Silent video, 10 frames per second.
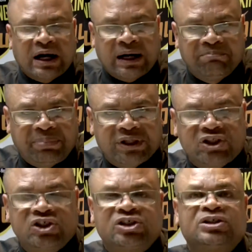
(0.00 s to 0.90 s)

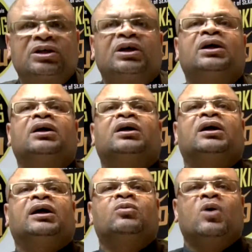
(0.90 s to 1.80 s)
accomplished
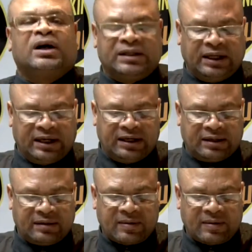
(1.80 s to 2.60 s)
in 1 year